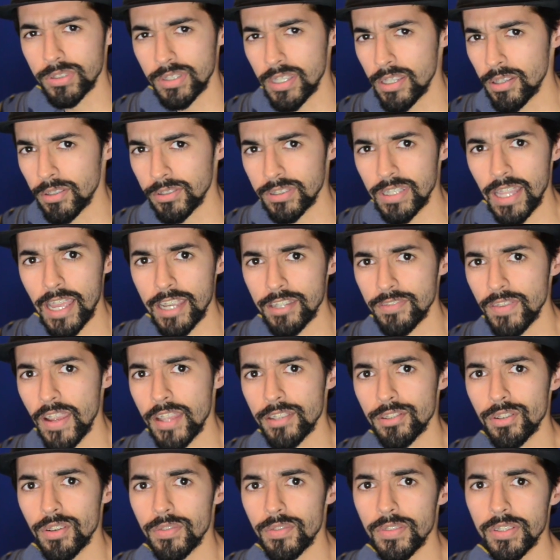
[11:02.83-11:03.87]

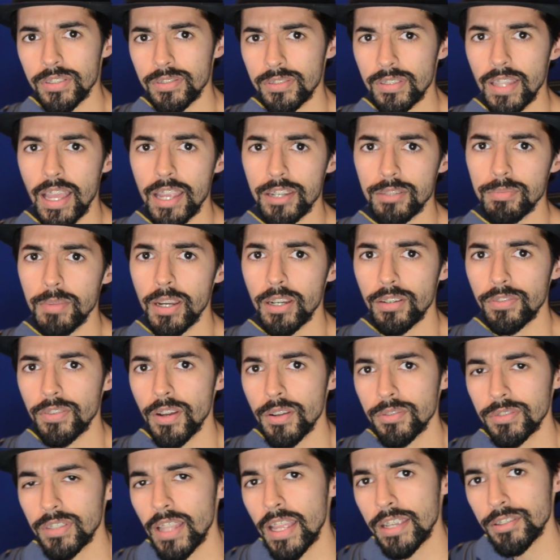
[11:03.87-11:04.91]

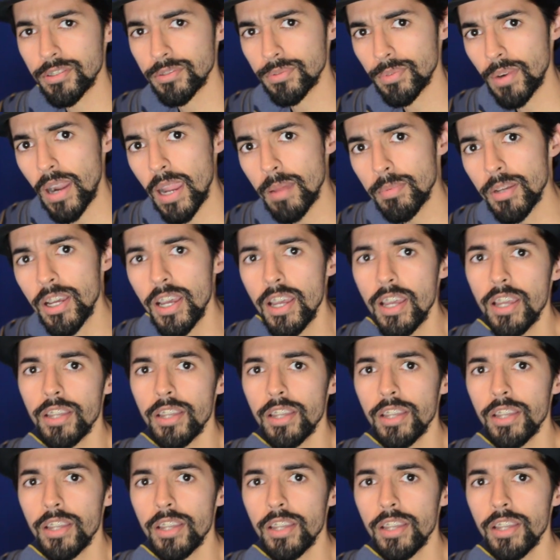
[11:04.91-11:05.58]
steel/fanservice/microphone/subscribe,